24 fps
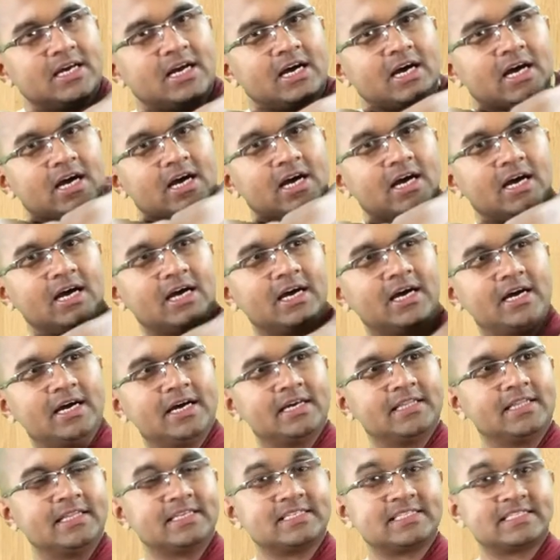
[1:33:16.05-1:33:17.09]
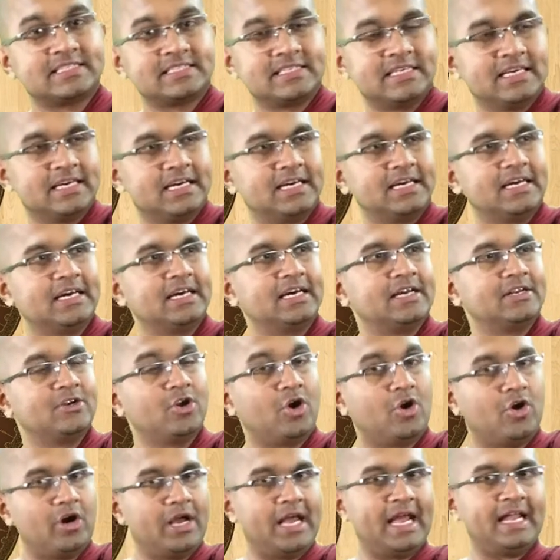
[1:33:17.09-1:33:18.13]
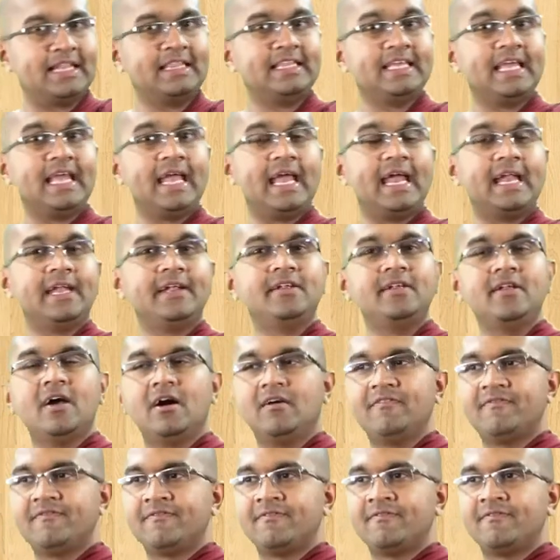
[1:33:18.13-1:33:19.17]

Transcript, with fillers: Uh, this, uh, no, at the end of